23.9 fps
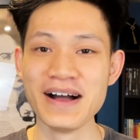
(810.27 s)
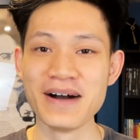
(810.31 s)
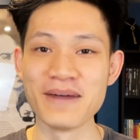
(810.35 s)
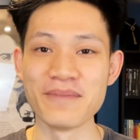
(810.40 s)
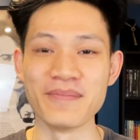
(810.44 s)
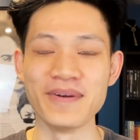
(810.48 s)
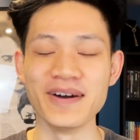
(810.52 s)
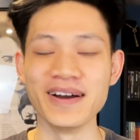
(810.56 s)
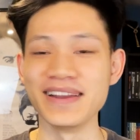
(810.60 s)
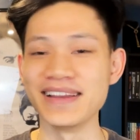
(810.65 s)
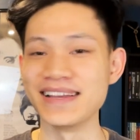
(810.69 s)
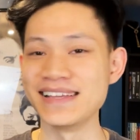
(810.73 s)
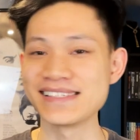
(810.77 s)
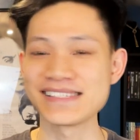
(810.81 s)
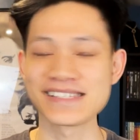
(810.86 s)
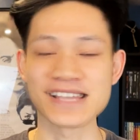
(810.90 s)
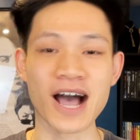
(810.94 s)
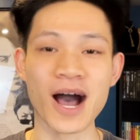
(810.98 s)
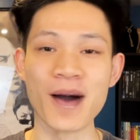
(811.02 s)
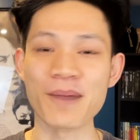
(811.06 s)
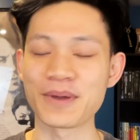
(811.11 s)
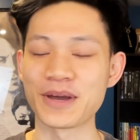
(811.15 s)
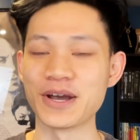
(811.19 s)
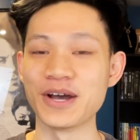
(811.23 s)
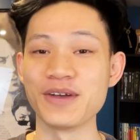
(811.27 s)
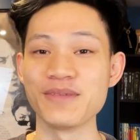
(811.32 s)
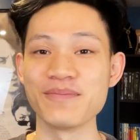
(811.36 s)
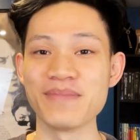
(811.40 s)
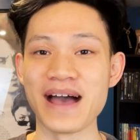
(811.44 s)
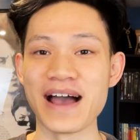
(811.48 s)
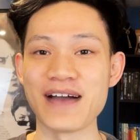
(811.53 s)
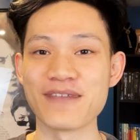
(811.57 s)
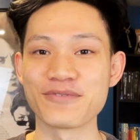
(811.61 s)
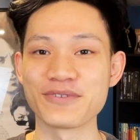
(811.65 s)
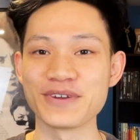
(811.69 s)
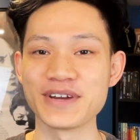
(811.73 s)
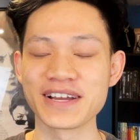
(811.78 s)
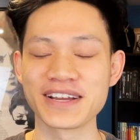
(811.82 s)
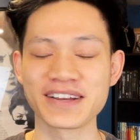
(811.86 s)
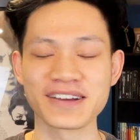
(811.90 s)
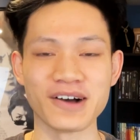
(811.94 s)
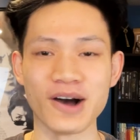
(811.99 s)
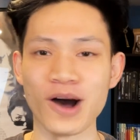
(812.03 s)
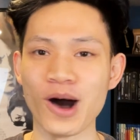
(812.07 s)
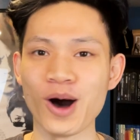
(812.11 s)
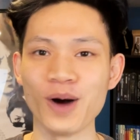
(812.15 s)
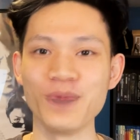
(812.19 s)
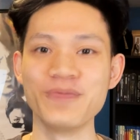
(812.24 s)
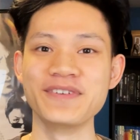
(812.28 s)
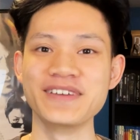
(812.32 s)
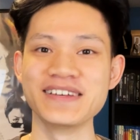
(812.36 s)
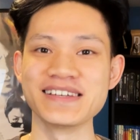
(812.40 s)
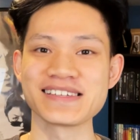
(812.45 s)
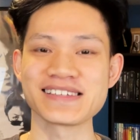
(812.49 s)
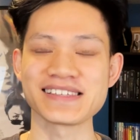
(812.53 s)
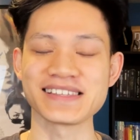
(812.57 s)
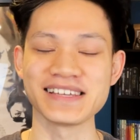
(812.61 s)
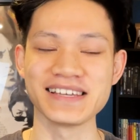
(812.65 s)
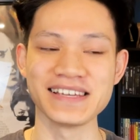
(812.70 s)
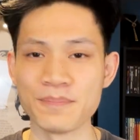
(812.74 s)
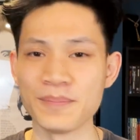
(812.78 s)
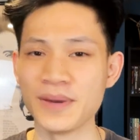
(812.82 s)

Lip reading: but it's Top Gun Maverick, obviously.